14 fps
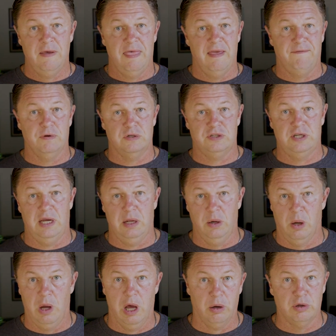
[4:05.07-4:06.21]
If you're saying,
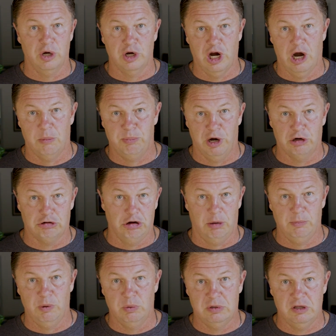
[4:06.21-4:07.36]
oh, how can a chiropractor help
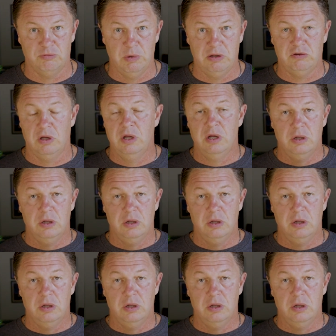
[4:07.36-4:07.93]
me with these mental...